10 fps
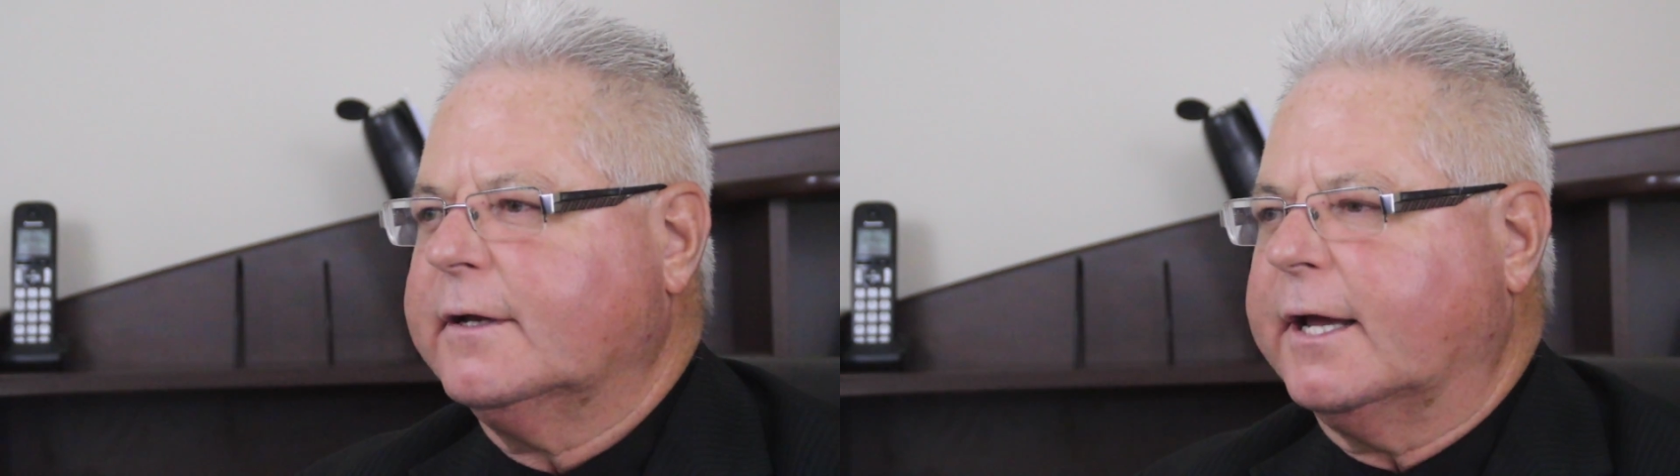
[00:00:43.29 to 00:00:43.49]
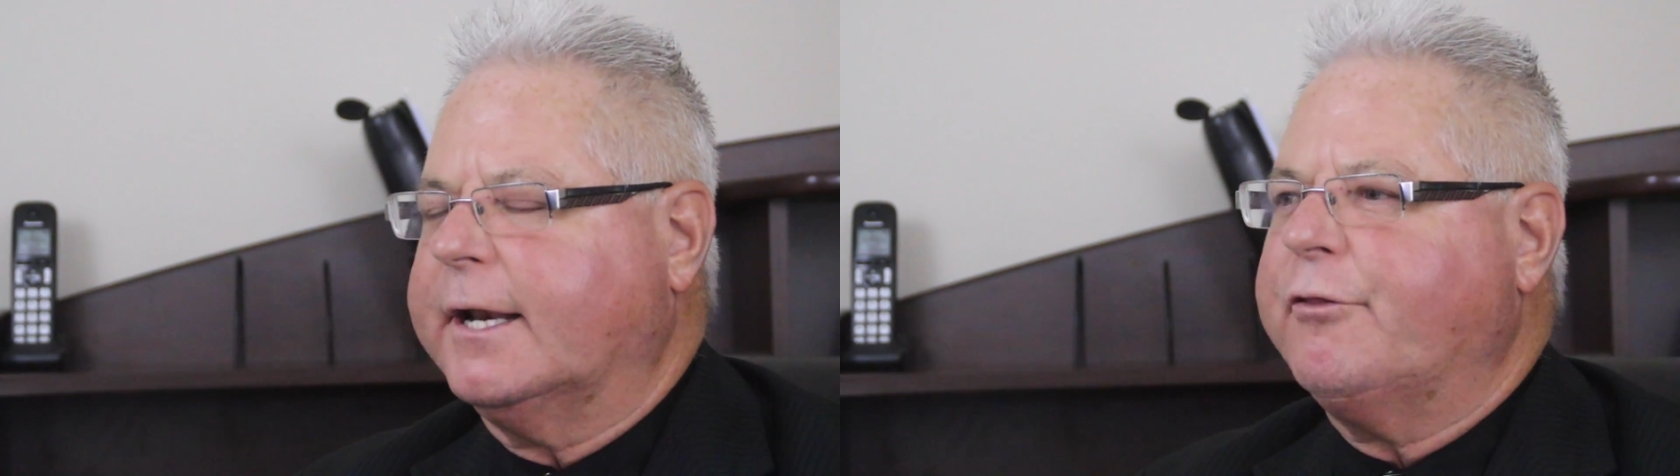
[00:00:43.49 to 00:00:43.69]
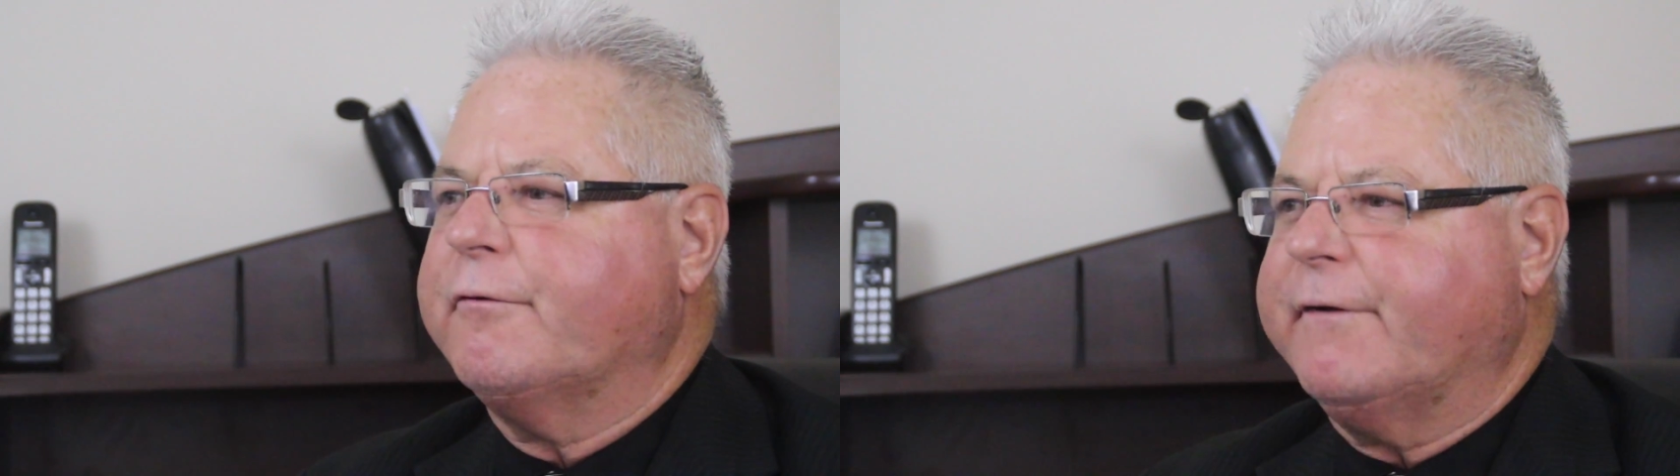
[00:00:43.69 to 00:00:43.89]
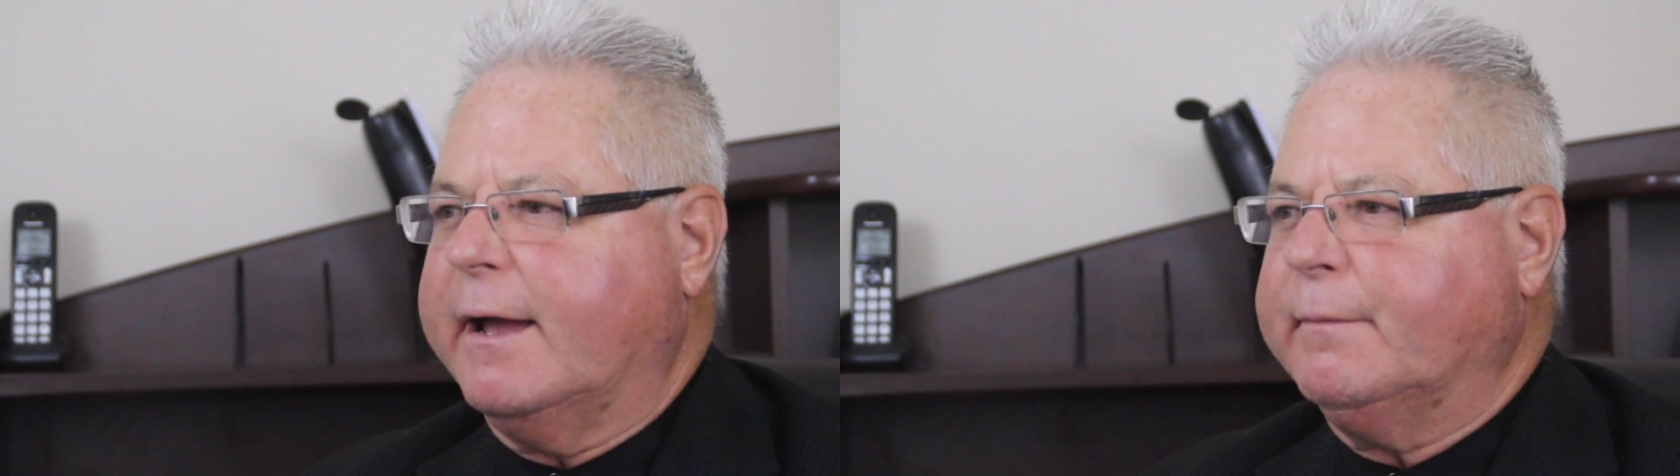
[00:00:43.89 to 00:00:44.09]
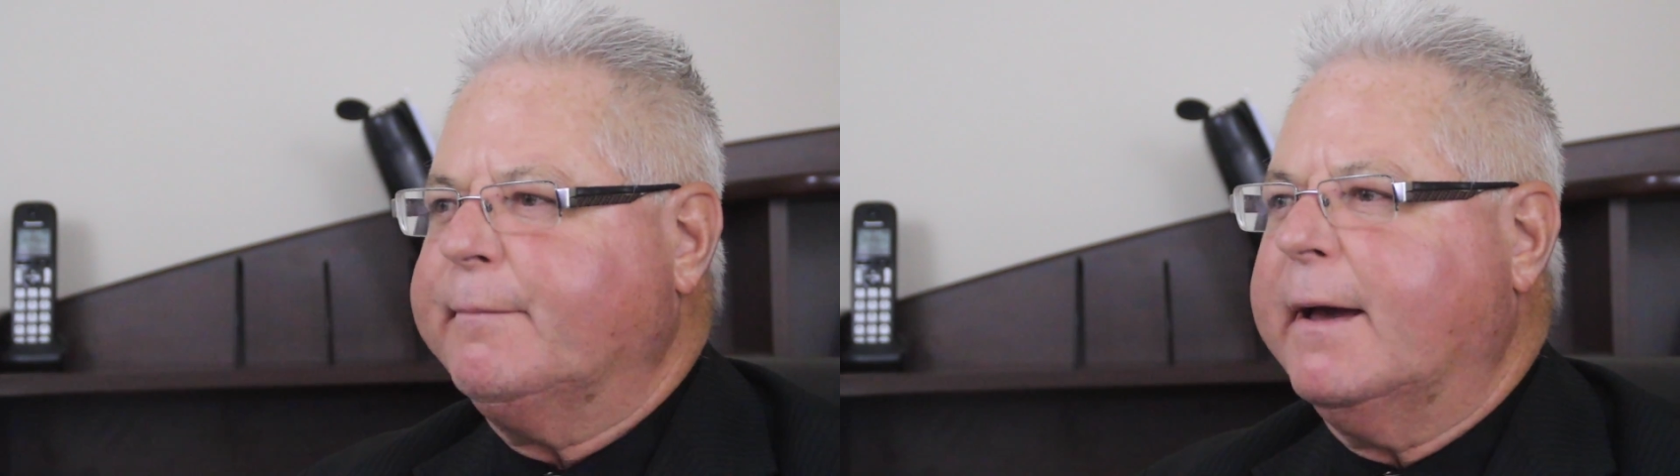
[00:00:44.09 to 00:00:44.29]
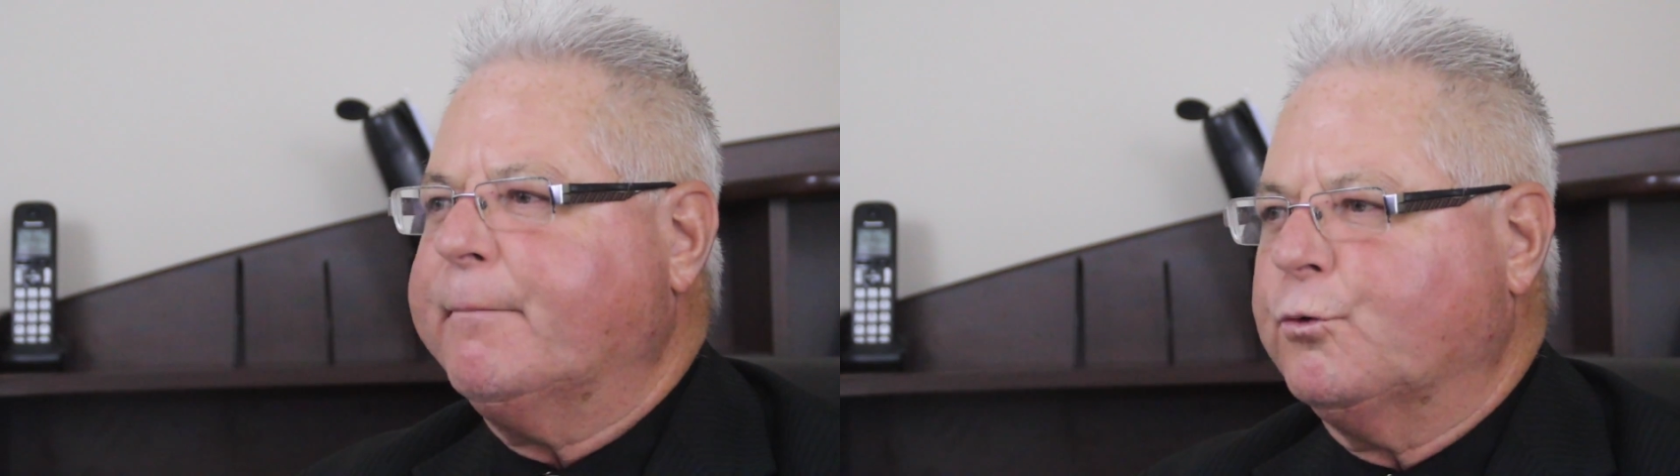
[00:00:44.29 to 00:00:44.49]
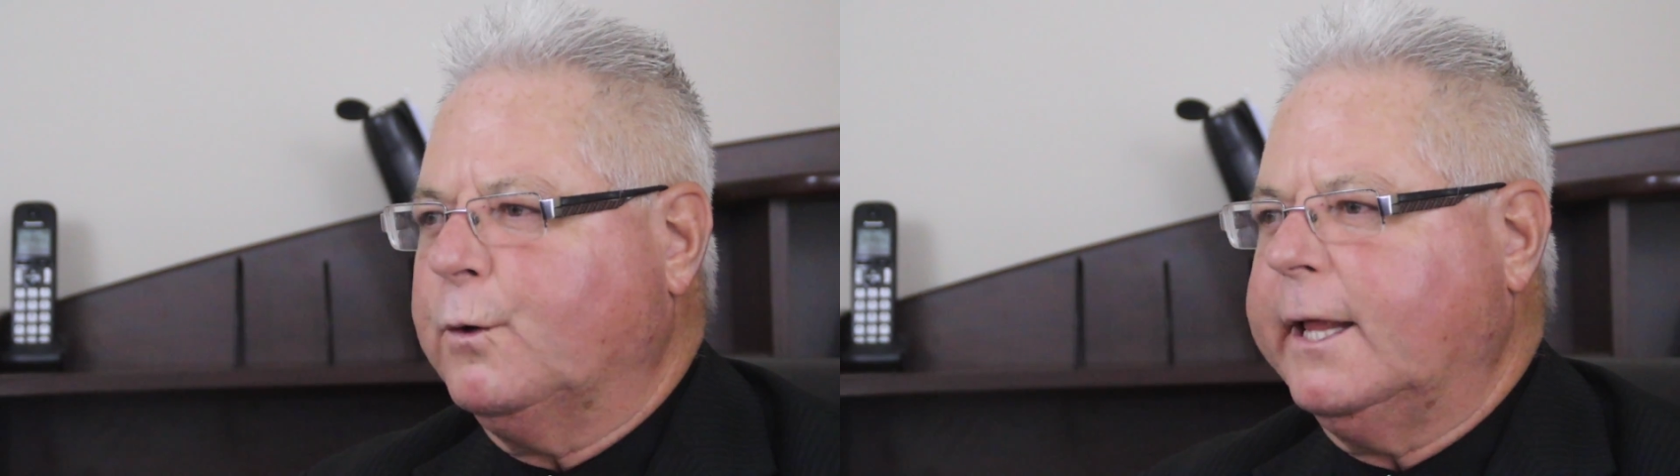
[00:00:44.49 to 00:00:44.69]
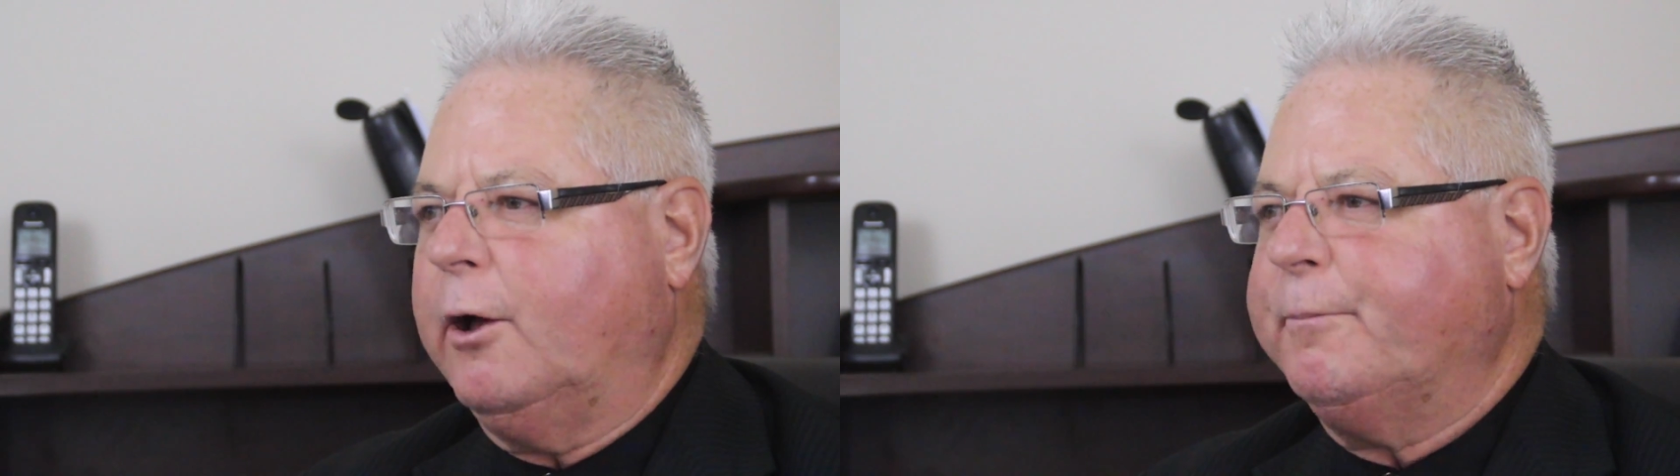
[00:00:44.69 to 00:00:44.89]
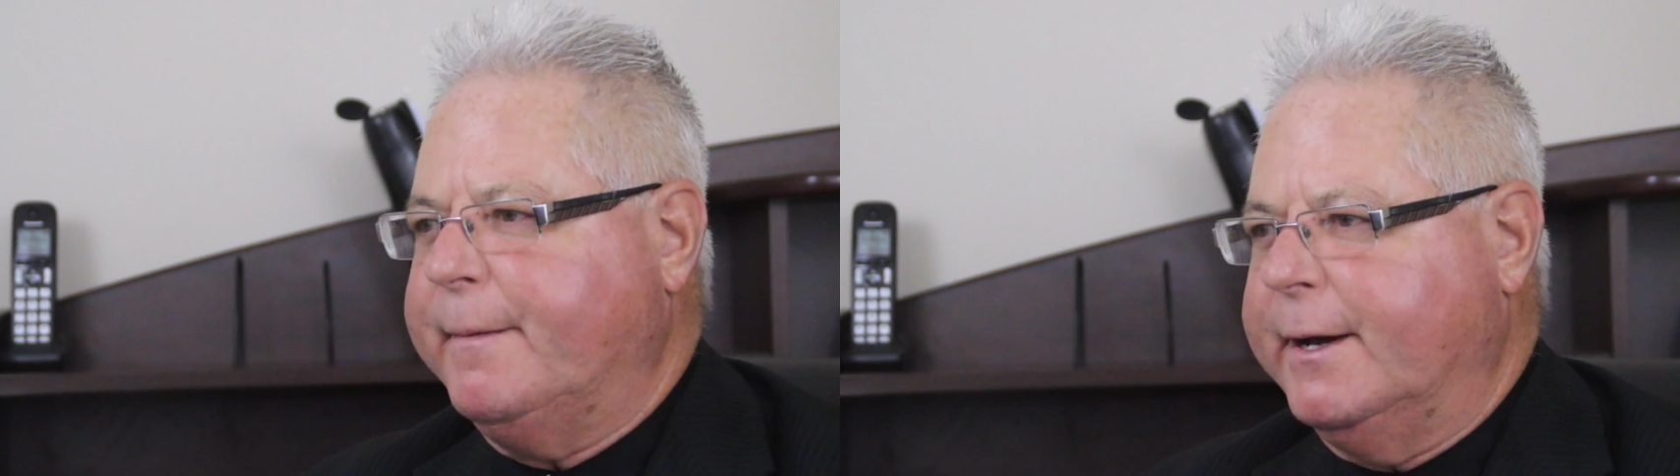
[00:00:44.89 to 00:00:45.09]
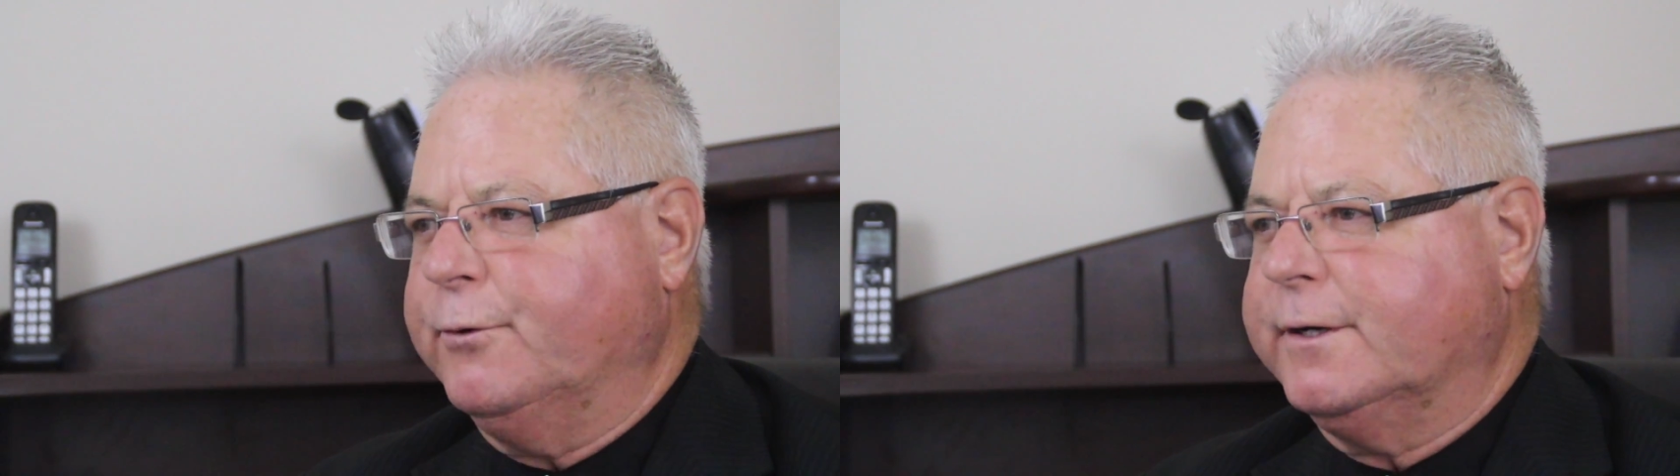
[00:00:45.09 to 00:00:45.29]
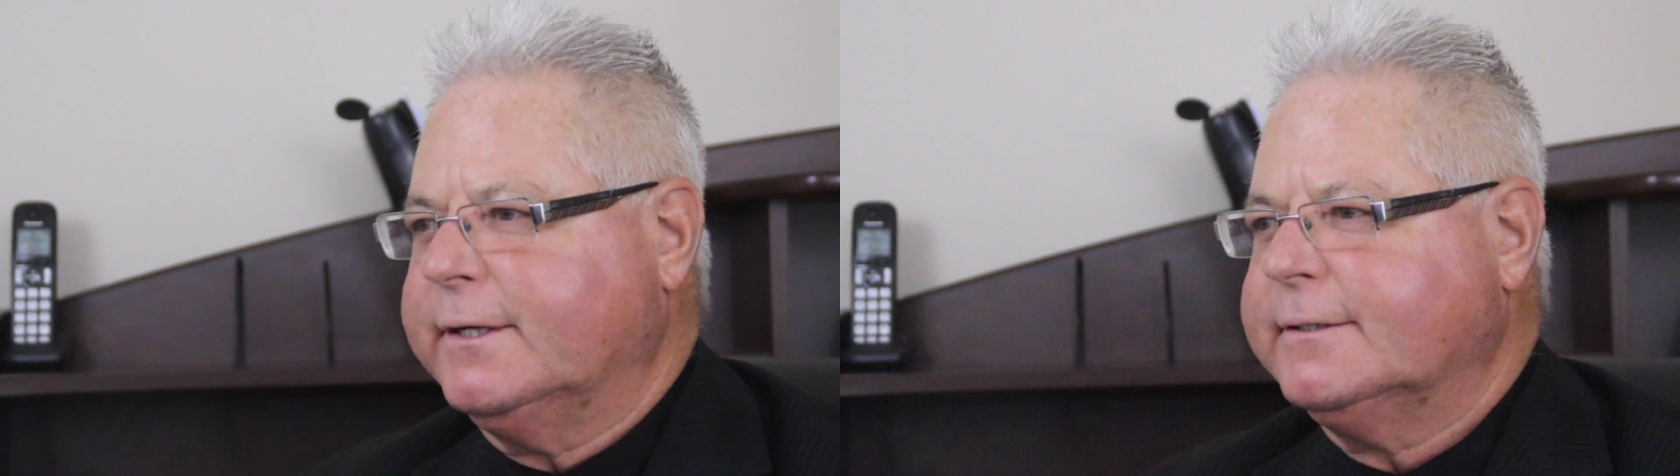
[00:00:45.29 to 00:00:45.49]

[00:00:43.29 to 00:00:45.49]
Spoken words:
another family member will help them out.